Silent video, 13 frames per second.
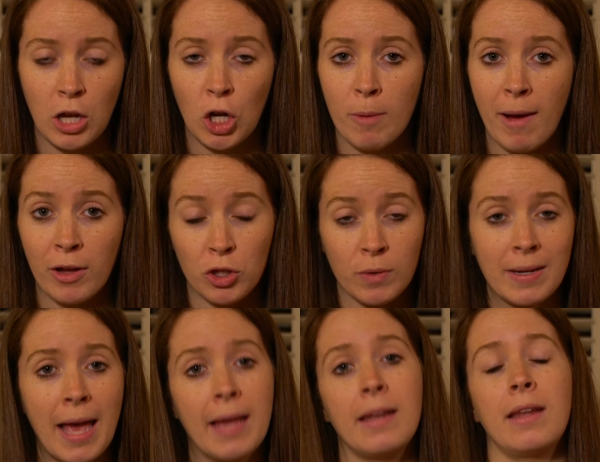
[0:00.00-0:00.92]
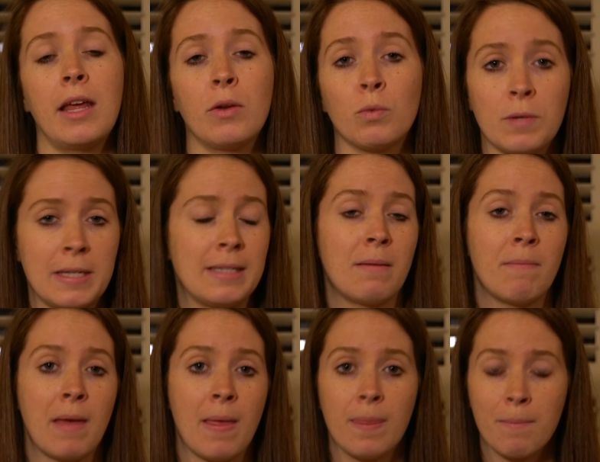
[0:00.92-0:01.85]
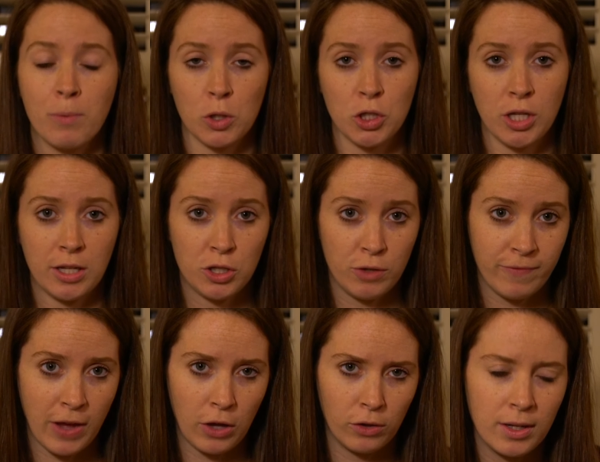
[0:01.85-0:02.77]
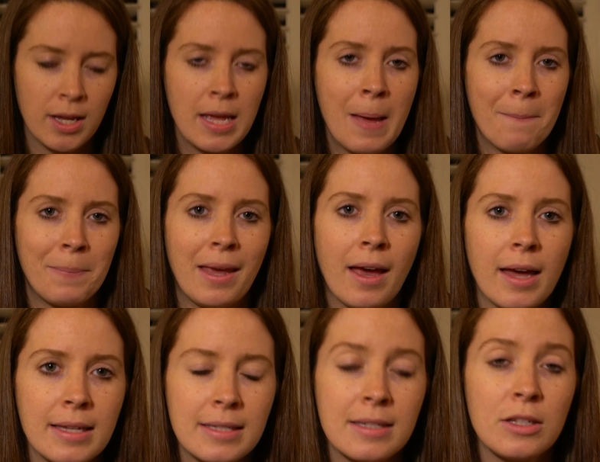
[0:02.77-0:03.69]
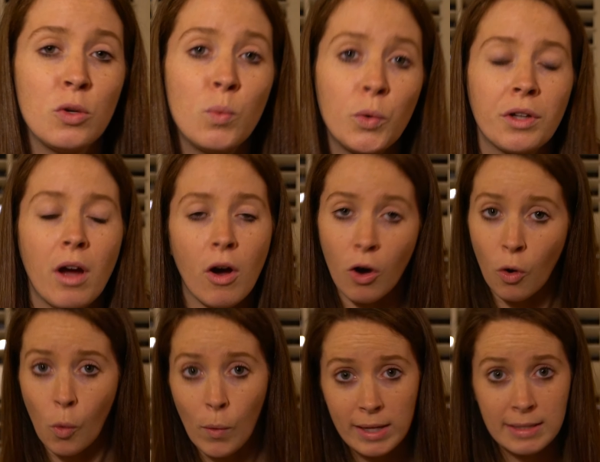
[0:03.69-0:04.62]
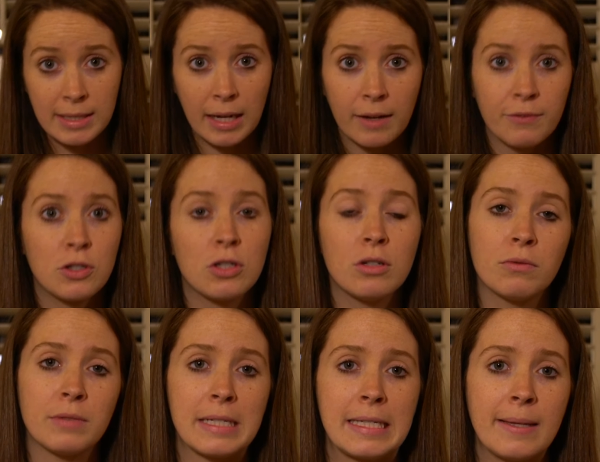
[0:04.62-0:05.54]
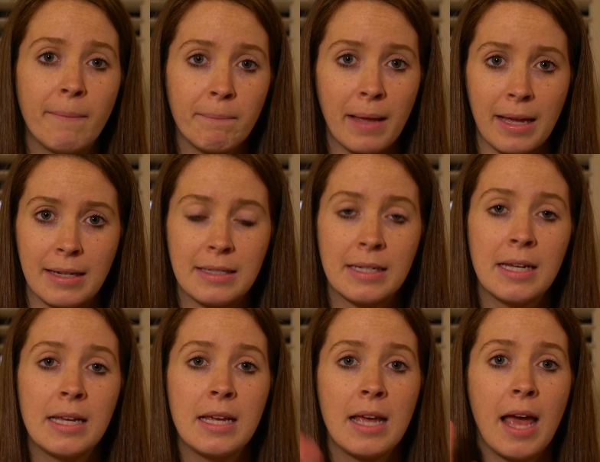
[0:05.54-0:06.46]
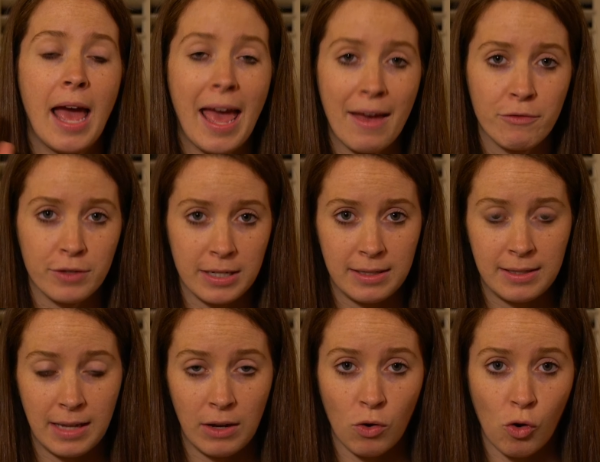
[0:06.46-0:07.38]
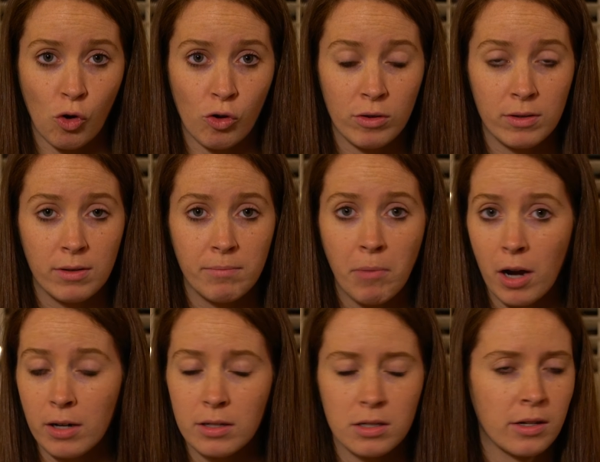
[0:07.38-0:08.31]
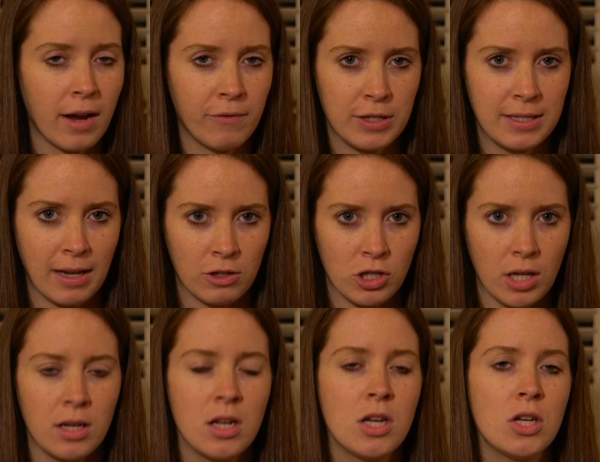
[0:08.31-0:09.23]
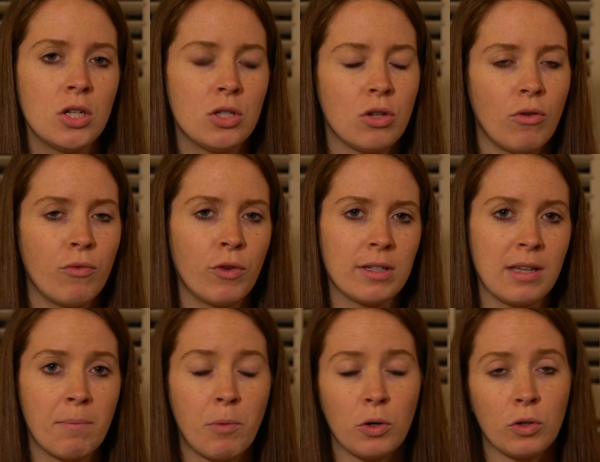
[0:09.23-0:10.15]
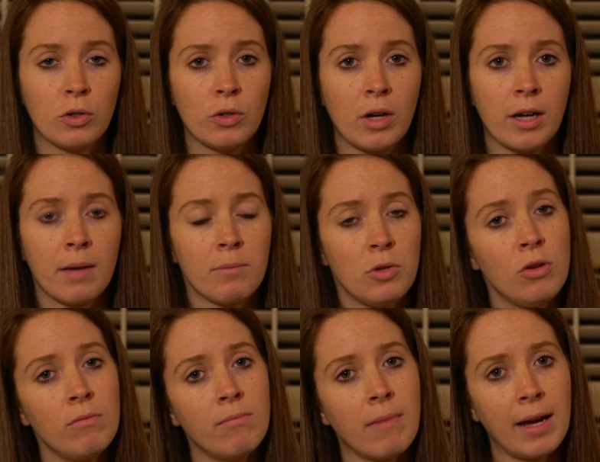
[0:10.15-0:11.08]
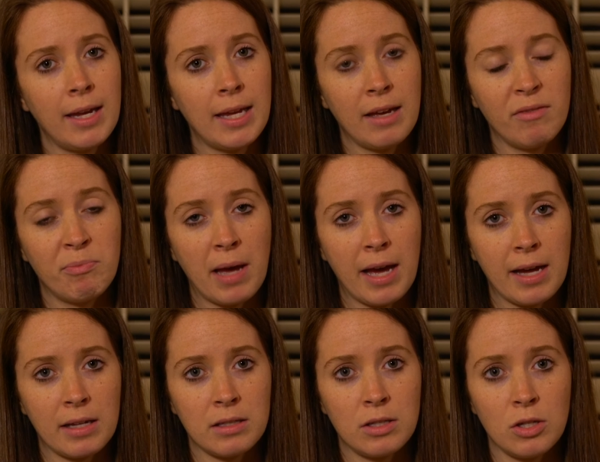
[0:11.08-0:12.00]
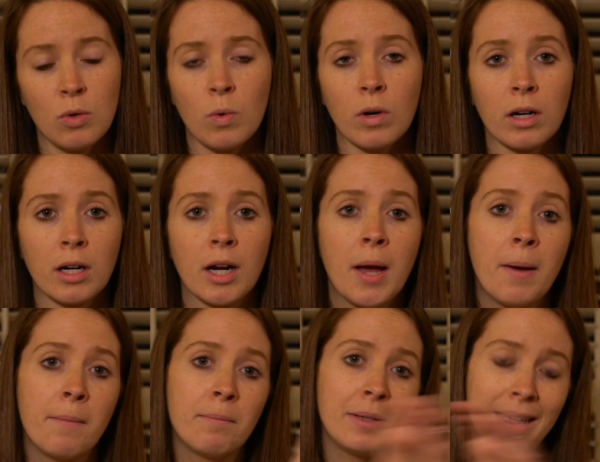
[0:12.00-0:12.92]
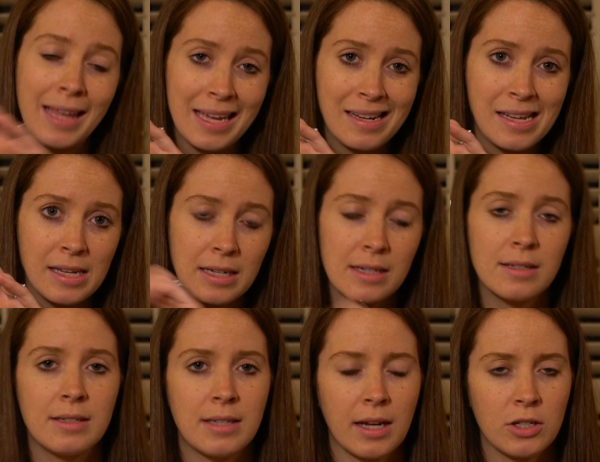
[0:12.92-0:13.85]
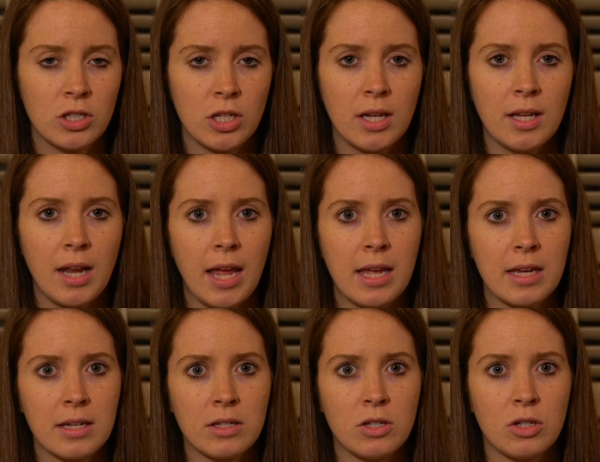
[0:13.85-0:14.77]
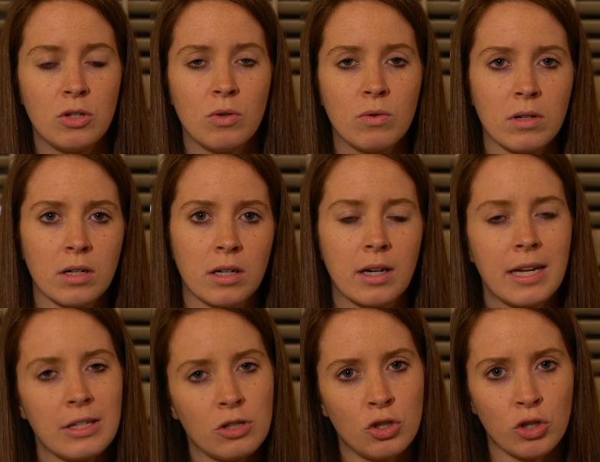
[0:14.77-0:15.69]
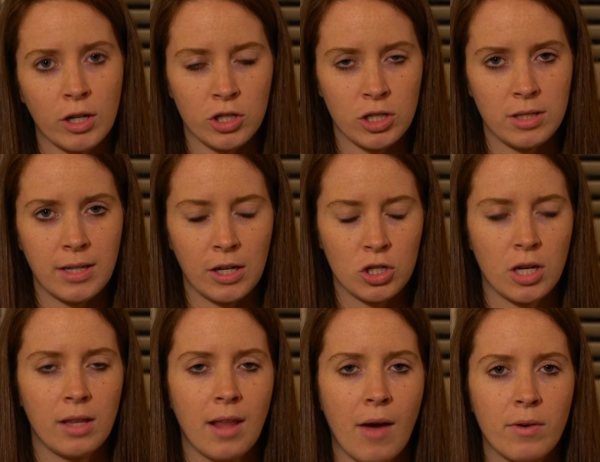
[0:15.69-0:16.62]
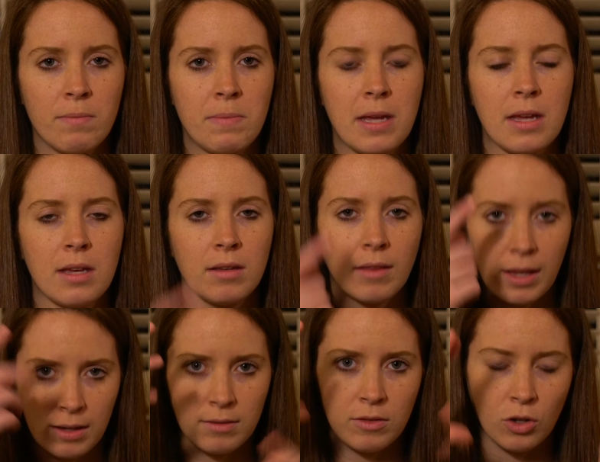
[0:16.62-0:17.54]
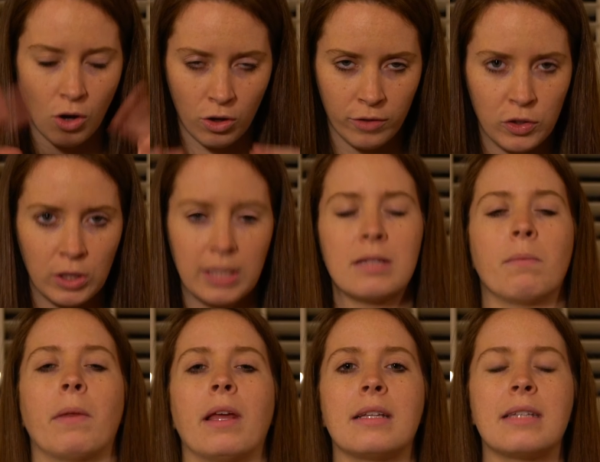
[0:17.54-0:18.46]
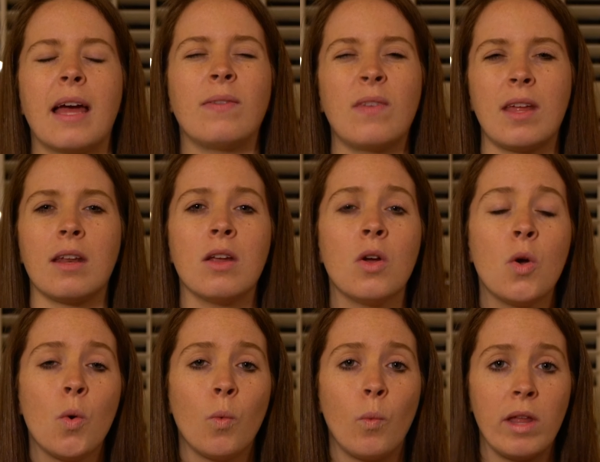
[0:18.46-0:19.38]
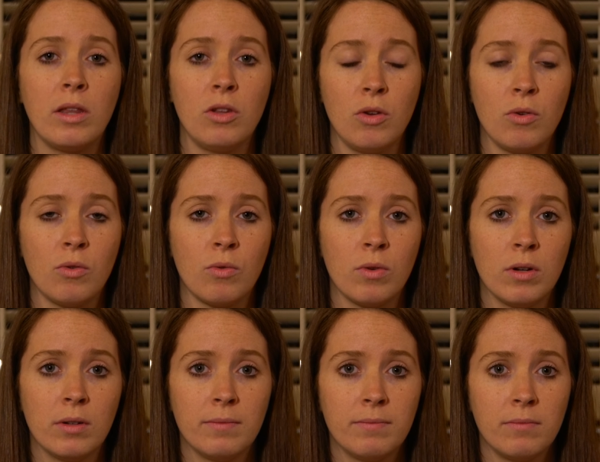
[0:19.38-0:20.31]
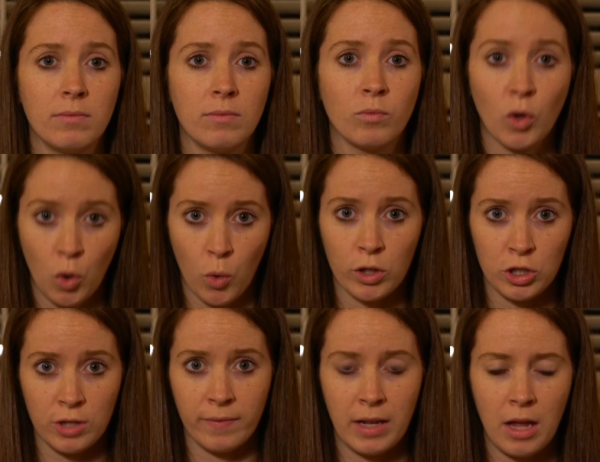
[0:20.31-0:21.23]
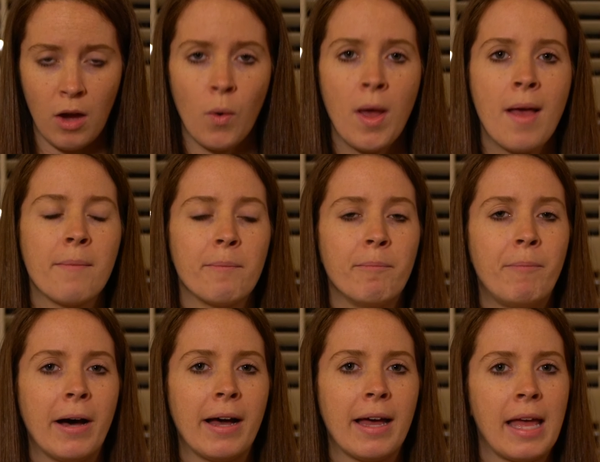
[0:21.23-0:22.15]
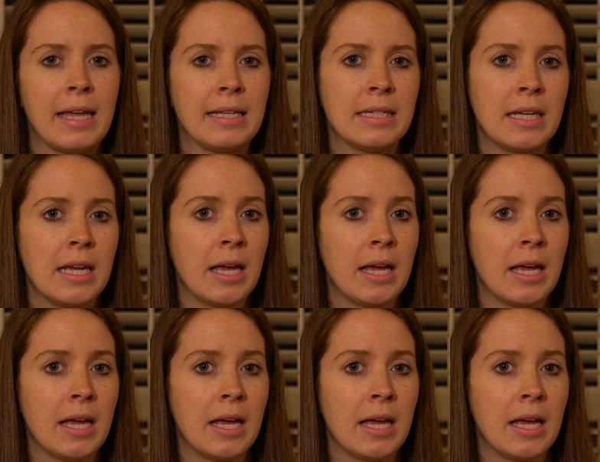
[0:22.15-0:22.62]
and go back through and edit and resubmit the portion that you failed, because you will not always have to resubmit every single part or every section. So for example, you might have passed your planning section and your instruction section. That would be like all of your lesson plans and then when you record your video, but